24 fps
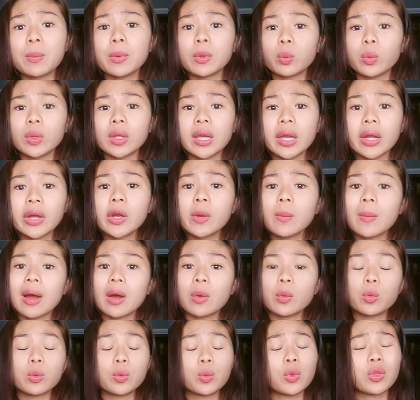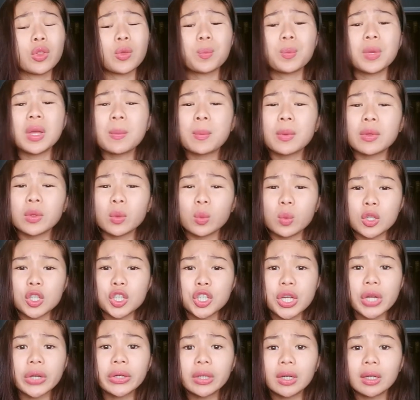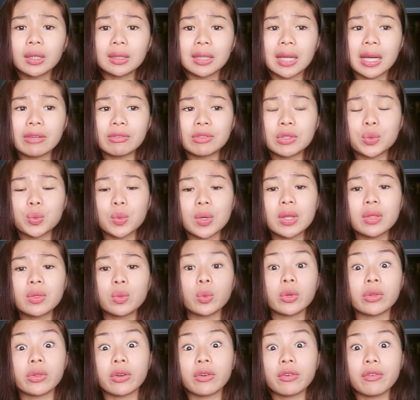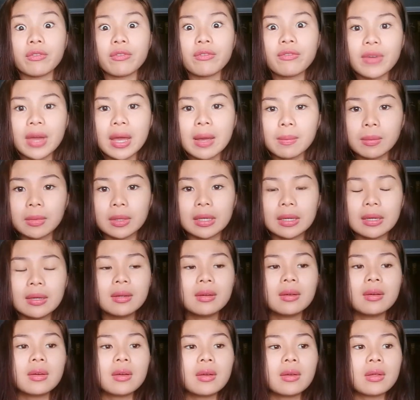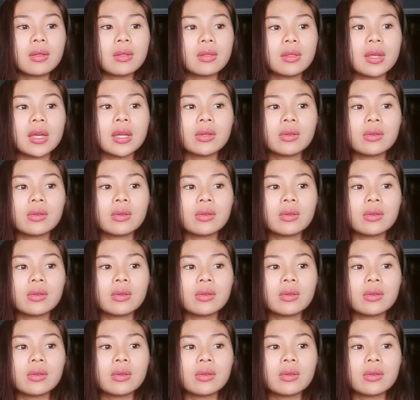the people we care about, with the people that we share our lives with our family,